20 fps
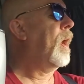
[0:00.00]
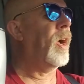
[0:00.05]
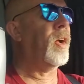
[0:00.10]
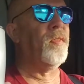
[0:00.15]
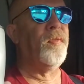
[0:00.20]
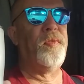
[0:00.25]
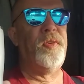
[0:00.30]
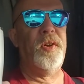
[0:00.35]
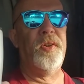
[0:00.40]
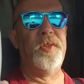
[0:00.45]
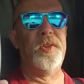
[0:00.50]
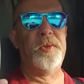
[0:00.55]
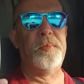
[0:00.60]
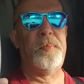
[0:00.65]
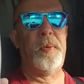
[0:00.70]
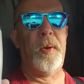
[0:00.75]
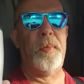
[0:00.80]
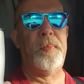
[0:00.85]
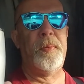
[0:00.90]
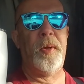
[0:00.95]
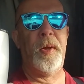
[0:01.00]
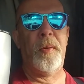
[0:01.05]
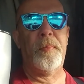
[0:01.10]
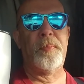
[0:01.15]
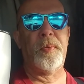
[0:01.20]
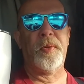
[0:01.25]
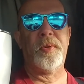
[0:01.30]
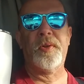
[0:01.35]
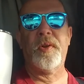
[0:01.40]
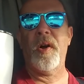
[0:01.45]
can fill this puppy up
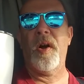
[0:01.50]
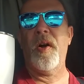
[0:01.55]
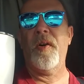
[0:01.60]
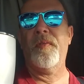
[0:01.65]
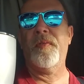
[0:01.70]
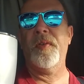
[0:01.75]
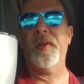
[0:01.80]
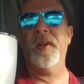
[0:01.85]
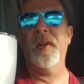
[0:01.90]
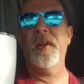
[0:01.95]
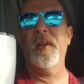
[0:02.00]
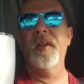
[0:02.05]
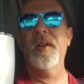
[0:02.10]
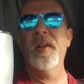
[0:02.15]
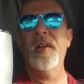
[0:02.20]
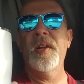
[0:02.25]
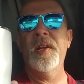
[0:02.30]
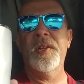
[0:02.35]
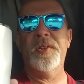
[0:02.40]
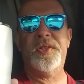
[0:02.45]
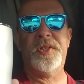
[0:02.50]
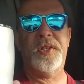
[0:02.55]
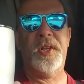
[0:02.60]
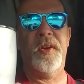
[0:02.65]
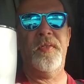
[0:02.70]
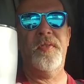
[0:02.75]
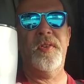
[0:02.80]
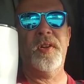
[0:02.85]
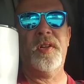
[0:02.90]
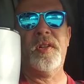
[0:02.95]
with coffee at
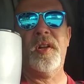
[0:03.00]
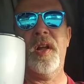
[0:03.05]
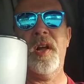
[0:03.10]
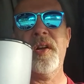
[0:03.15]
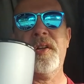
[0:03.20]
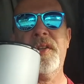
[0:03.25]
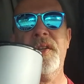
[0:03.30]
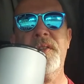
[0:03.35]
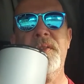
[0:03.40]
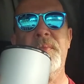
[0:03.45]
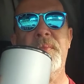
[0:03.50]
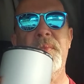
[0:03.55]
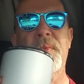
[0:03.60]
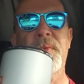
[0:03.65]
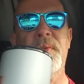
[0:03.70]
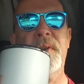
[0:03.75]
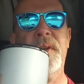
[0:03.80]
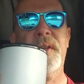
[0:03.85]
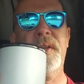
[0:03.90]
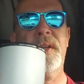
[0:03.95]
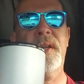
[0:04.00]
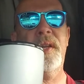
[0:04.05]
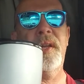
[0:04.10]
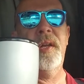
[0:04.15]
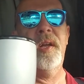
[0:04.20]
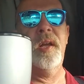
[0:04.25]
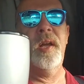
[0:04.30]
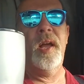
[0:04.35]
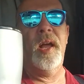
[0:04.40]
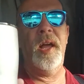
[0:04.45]
7 o'clock in the morning,
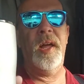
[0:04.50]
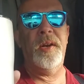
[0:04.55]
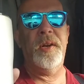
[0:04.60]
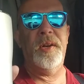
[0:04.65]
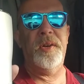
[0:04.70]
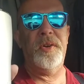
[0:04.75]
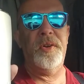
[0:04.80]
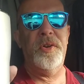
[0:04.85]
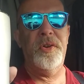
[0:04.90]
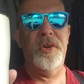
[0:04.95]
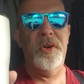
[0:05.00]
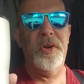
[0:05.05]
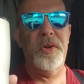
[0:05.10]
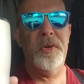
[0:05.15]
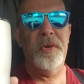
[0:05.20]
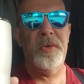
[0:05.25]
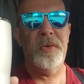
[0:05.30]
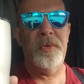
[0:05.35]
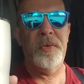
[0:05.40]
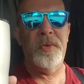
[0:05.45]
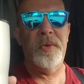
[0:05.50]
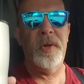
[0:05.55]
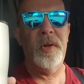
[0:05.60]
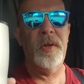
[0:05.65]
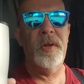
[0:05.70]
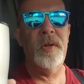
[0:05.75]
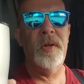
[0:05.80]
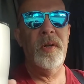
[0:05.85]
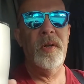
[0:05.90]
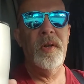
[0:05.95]
and at noon,
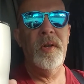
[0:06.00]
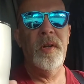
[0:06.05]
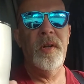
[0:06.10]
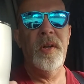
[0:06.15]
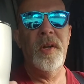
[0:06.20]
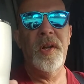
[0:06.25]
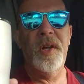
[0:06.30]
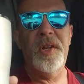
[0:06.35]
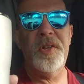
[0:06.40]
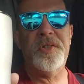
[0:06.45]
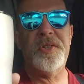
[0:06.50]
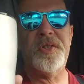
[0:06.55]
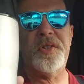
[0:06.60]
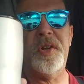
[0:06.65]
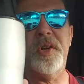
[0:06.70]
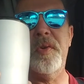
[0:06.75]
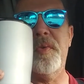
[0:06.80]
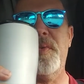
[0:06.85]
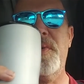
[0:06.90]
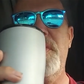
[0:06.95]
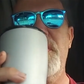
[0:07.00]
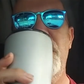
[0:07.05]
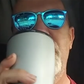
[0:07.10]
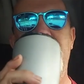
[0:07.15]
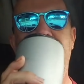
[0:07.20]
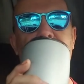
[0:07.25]
it's still warm.